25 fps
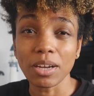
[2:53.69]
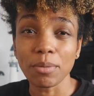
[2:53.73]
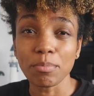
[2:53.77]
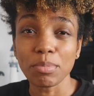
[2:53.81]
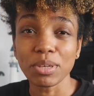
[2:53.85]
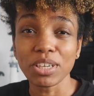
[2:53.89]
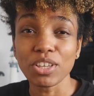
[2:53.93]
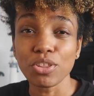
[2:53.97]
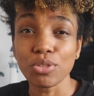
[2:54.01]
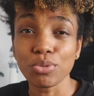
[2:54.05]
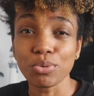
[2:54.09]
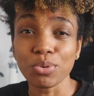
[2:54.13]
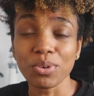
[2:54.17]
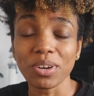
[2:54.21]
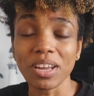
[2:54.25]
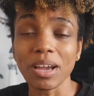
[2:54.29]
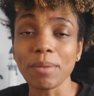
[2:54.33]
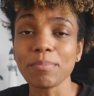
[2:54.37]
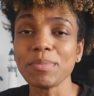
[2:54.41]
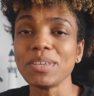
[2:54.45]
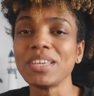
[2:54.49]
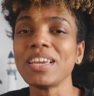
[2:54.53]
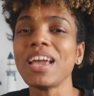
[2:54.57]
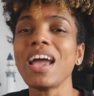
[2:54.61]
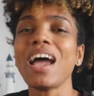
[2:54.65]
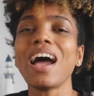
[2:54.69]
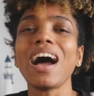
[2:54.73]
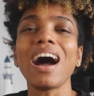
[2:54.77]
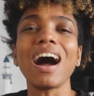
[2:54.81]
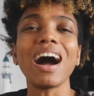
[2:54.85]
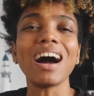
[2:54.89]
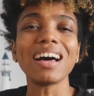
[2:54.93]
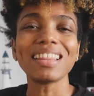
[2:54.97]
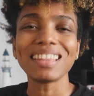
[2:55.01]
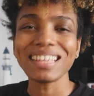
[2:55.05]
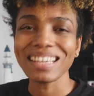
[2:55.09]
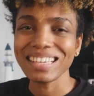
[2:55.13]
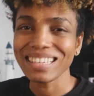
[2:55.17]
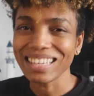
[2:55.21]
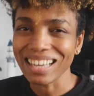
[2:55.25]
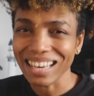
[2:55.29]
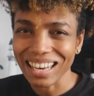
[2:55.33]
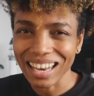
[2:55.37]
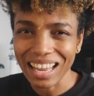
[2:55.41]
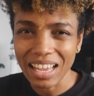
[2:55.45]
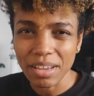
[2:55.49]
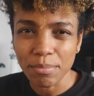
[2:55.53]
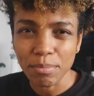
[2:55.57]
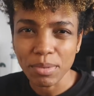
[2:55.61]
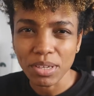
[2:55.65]
that are being thrown at me, are they in
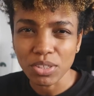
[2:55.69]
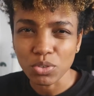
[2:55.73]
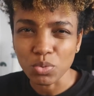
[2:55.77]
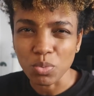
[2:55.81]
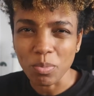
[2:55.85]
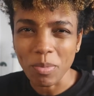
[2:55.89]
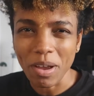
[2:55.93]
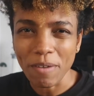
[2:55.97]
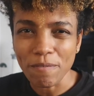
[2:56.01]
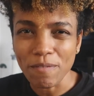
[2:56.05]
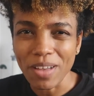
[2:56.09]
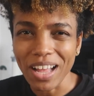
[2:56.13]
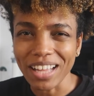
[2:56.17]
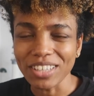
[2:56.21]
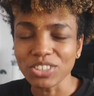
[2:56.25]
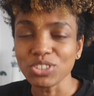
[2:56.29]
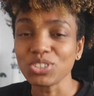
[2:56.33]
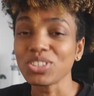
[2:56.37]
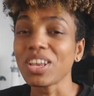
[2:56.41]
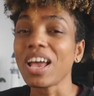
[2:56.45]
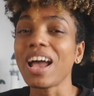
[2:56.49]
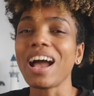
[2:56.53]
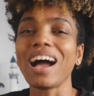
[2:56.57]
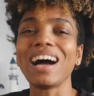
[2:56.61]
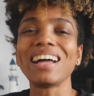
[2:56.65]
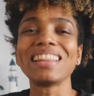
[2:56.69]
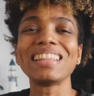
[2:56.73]
alignment with my values?